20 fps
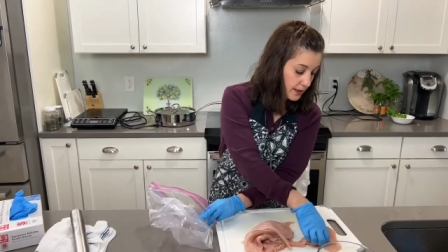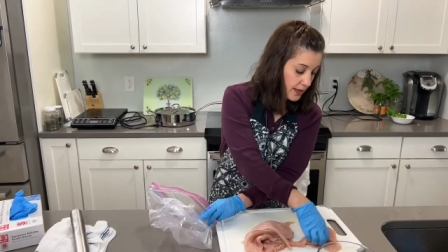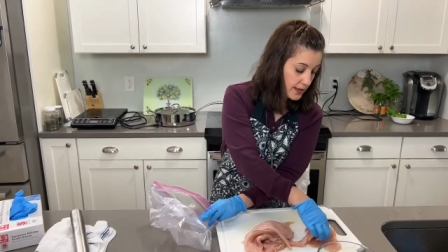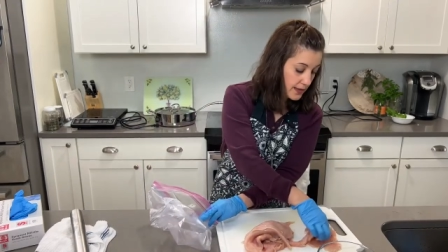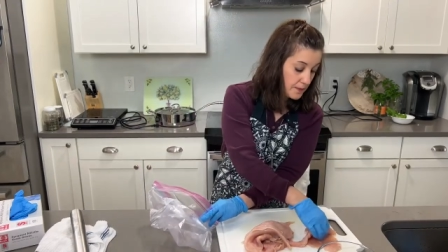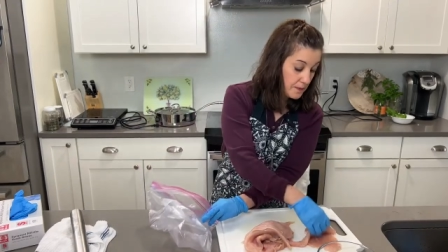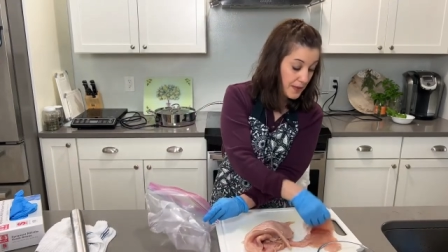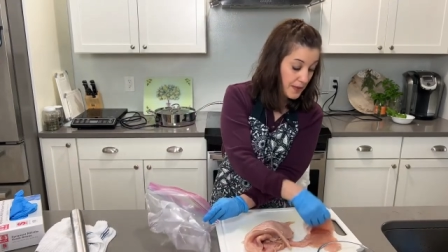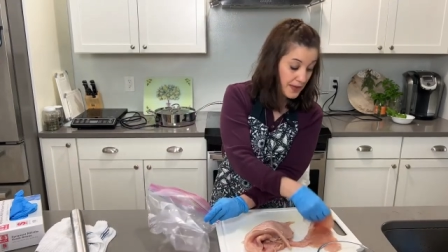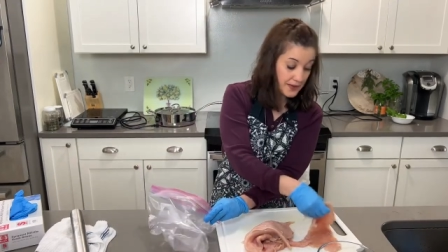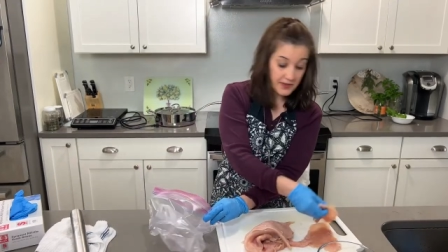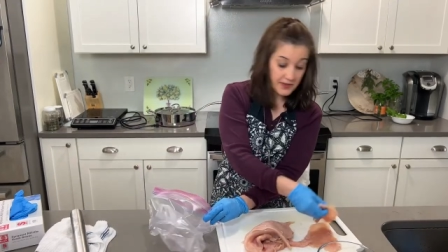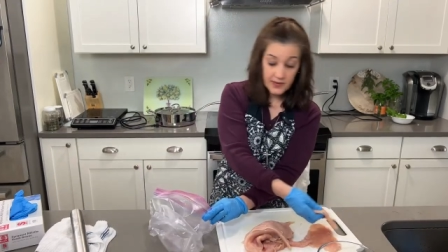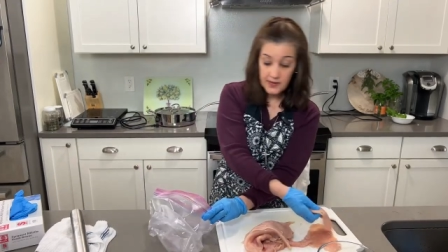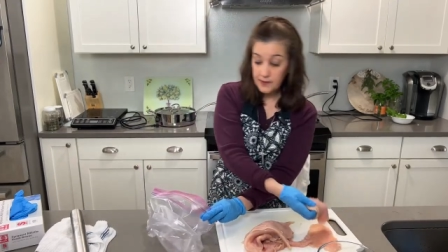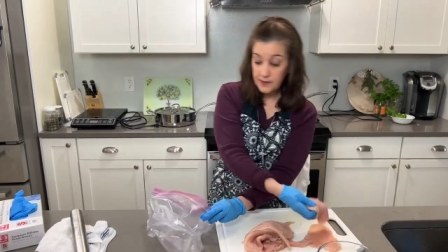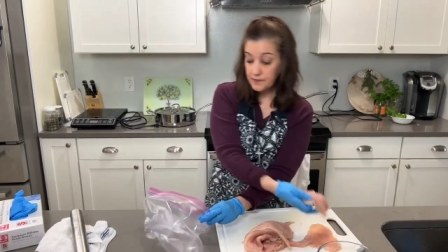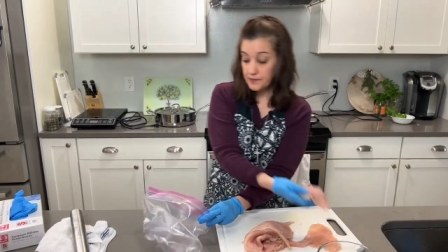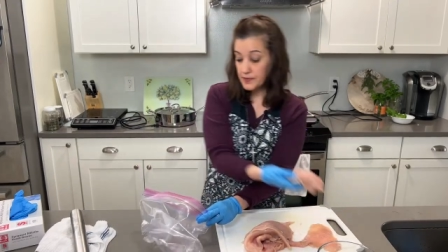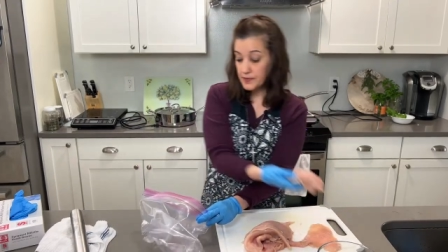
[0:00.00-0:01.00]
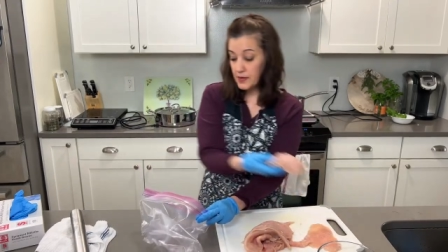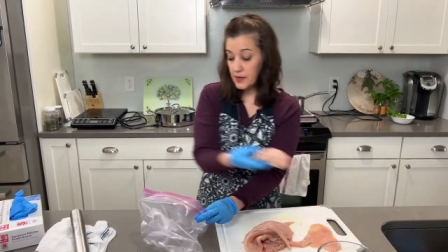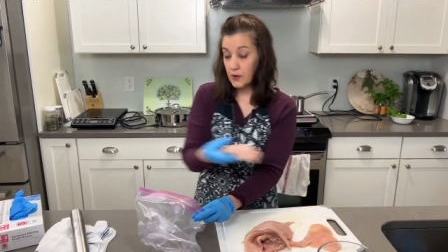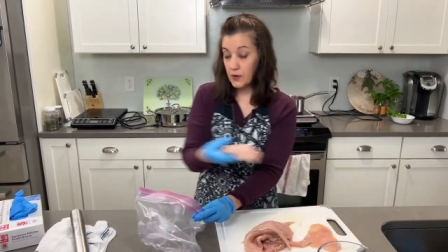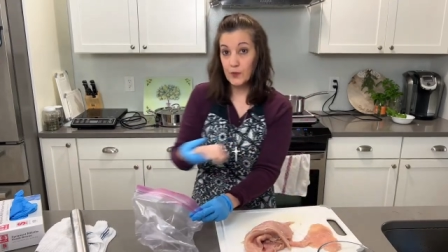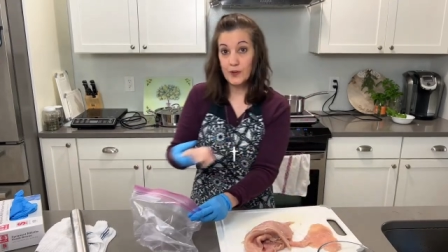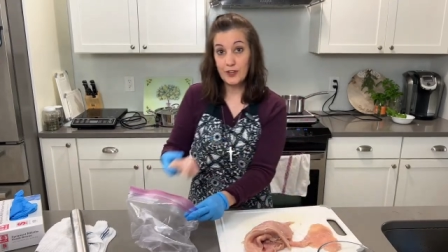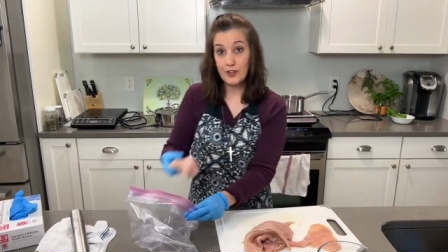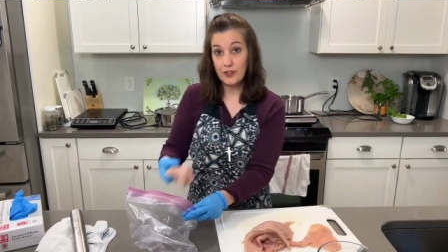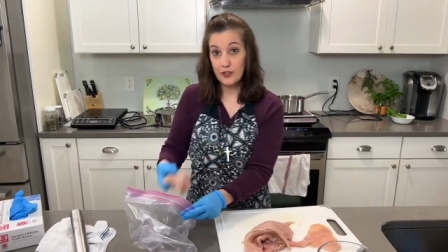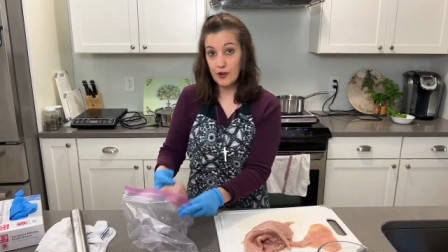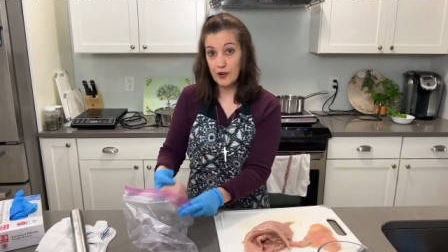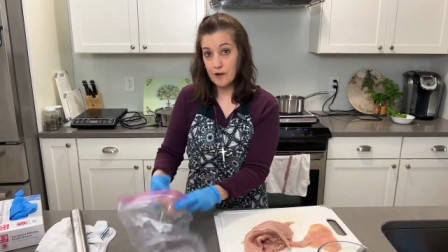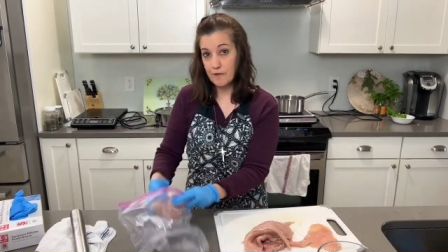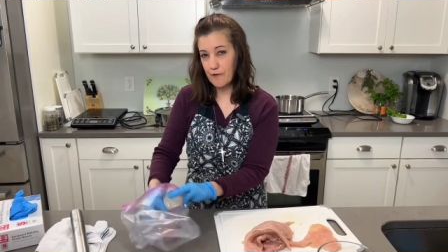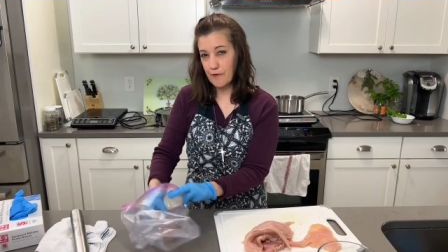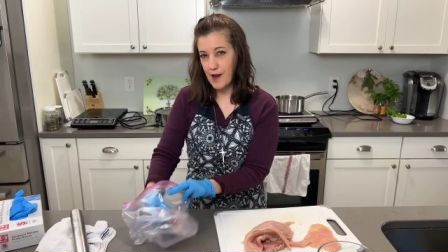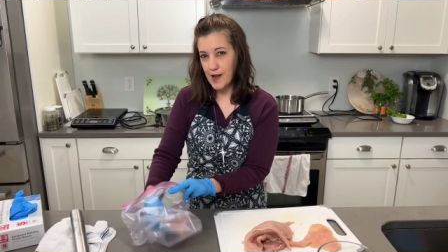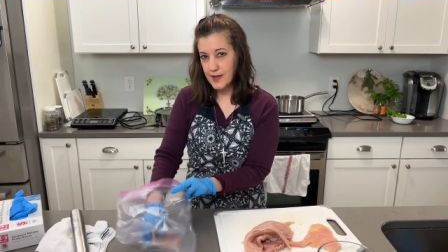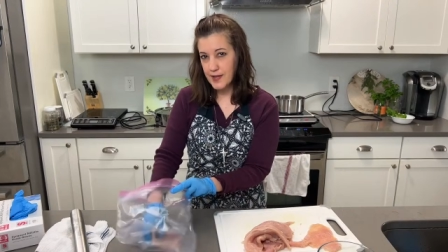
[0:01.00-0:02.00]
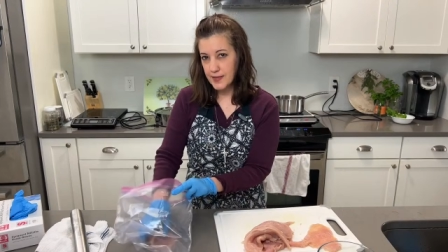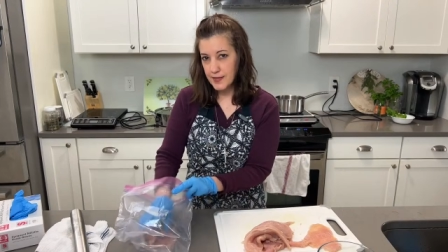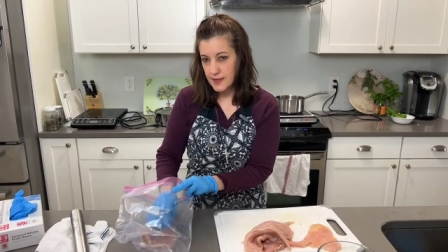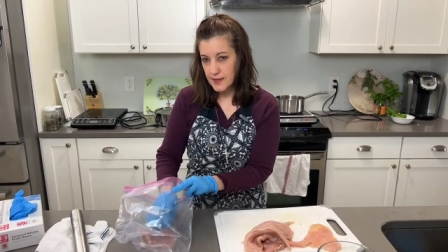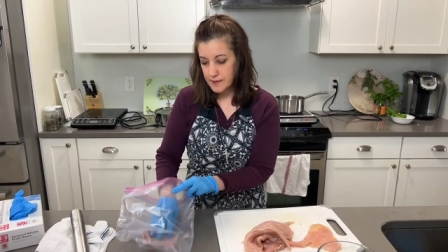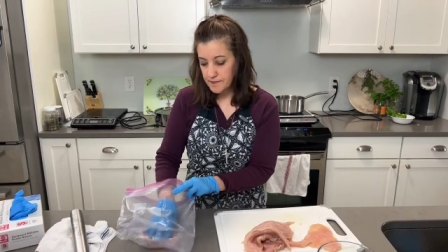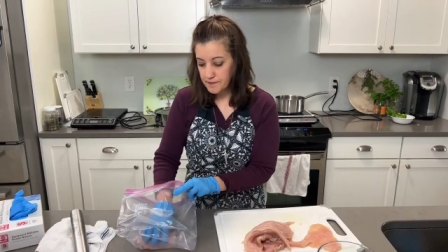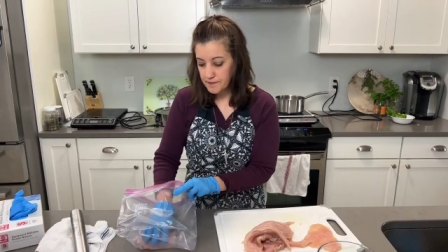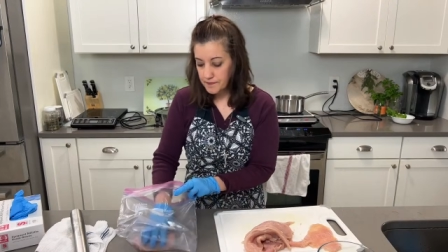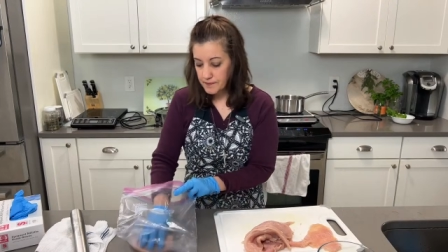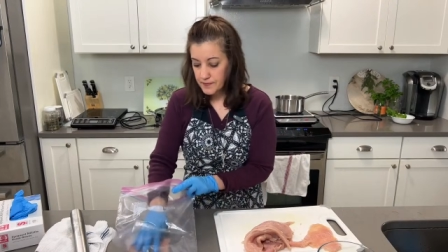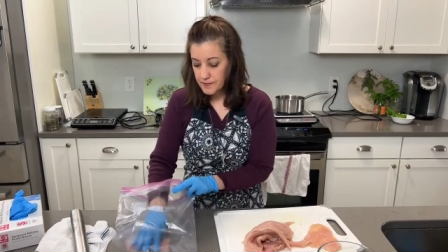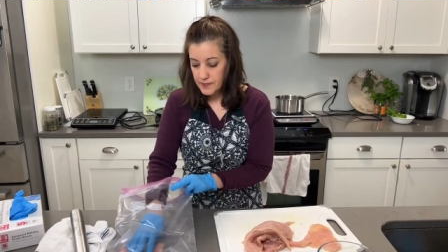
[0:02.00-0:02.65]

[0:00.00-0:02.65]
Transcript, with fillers: kind of messy when you start frying them.